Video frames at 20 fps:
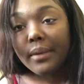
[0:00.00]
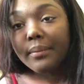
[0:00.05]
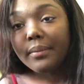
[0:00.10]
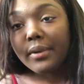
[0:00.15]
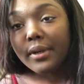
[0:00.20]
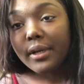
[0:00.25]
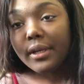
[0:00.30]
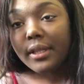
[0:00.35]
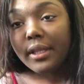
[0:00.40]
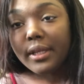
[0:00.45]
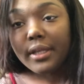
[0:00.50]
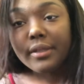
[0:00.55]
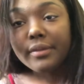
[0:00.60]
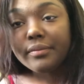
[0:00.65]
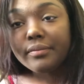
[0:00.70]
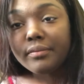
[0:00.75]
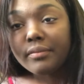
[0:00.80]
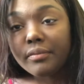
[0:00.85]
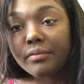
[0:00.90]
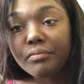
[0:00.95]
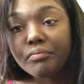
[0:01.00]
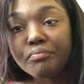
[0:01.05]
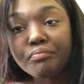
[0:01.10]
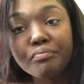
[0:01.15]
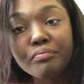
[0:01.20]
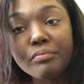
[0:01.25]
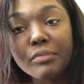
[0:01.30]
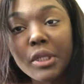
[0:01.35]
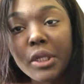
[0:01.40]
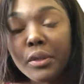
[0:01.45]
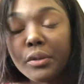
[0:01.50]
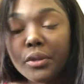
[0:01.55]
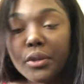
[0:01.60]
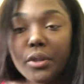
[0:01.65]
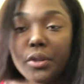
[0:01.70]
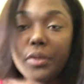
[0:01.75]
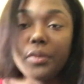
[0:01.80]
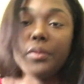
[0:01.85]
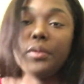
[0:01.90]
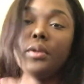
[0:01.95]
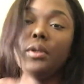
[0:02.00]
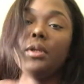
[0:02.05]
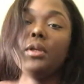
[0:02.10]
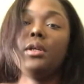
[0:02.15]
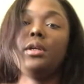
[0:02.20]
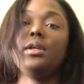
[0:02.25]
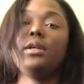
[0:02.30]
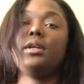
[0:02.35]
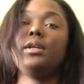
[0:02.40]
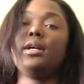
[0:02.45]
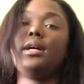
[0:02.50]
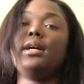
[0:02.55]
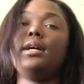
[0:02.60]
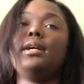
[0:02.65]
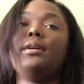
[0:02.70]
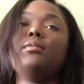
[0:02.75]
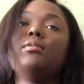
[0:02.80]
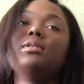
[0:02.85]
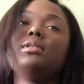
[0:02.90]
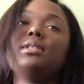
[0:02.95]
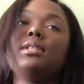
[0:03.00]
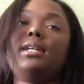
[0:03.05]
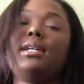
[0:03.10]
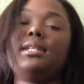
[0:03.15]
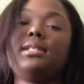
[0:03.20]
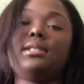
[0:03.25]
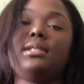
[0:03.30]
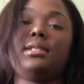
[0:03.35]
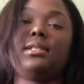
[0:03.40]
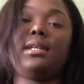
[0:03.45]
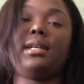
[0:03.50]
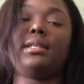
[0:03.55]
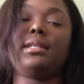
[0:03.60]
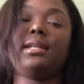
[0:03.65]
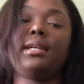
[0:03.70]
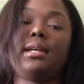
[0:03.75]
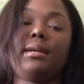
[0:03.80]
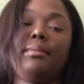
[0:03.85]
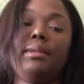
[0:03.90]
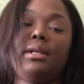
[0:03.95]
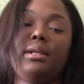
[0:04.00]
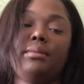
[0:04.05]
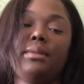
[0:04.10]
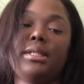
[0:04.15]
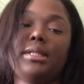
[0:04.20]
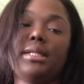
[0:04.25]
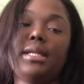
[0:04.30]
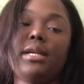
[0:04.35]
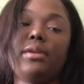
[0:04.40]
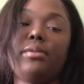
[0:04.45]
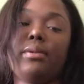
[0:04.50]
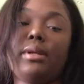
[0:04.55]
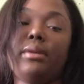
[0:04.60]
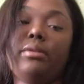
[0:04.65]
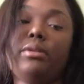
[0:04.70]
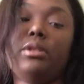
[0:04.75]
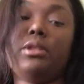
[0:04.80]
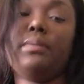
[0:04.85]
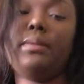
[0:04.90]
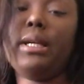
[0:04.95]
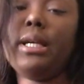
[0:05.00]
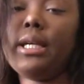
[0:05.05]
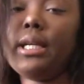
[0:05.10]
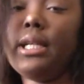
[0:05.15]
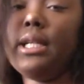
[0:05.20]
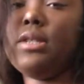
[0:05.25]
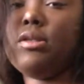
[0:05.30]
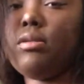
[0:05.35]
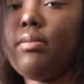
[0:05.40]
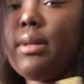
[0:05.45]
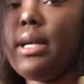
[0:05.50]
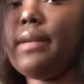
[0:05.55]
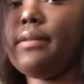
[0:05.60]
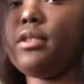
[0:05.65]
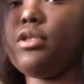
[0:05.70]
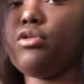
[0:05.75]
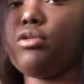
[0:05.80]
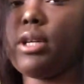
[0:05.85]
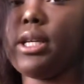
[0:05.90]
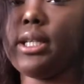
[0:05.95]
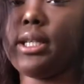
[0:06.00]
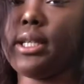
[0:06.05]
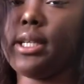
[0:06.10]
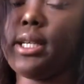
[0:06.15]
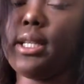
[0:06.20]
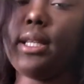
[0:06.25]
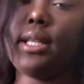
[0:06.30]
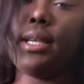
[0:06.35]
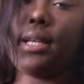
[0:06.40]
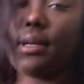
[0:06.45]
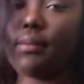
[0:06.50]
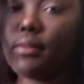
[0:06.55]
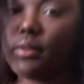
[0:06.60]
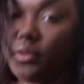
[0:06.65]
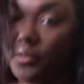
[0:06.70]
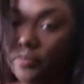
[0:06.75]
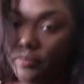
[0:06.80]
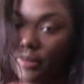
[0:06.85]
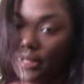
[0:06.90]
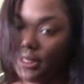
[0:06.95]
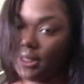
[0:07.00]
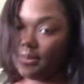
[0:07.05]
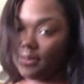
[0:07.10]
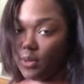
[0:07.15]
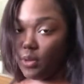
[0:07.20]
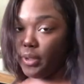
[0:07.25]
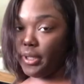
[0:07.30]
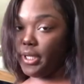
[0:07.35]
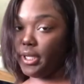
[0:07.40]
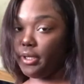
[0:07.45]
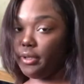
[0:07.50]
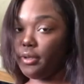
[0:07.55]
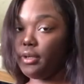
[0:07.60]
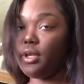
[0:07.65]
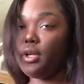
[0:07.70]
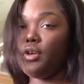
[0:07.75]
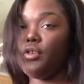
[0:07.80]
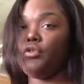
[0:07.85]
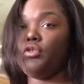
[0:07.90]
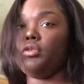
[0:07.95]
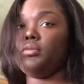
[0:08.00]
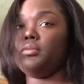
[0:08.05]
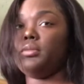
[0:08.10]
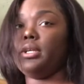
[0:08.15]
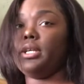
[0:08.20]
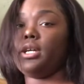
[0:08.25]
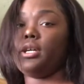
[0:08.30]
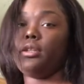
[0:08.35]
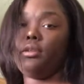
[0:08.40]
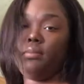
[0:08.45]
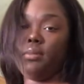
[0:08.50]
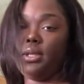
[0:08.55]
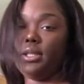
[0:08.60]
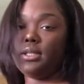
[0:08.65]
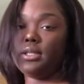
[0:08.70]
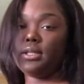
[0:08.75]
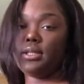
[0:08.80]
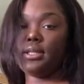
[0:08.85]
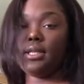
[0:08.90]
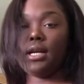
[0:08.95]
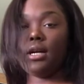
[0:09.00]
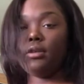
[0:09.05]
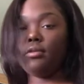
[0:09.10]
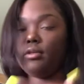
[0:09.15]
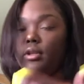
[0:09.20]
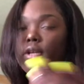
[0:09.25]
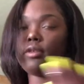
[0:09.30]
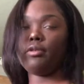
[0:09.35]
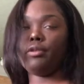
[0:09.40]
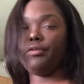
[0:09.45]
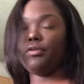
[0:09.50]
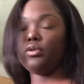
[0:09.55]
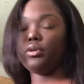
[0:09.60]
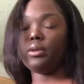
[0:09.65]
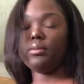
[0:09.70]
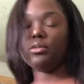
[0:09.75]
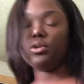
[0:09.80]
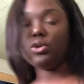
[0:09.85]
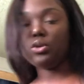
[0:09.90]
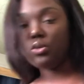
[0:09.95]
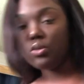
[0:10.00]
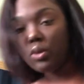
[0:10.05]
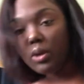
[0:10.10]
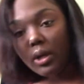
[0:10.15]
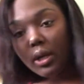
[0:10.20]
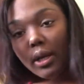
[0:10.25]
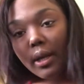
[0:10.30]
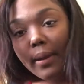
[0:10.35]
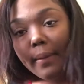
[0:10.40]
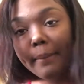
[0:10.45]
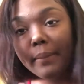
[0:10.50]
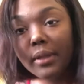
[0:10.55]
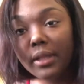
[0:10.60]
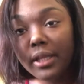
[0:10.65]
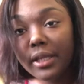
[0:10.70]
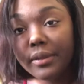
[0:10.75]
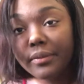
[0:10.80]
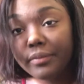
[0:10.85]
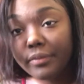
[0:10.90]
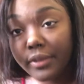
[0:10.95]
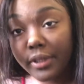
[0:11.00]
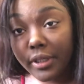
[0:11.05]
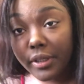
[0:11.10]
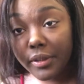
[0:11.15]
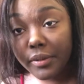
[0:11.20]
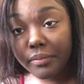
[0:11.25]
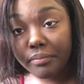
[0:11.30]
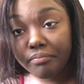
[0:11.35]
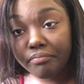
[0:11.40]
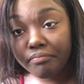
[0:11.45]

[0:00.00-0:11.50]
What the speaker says: But like, I don't know. It wasn't as, I think I made a mistake when I was making it, so I'm gonna have to try it again. Like, I'm gonna buy some more hair from like other places and I'll like review them too. But like, yeah.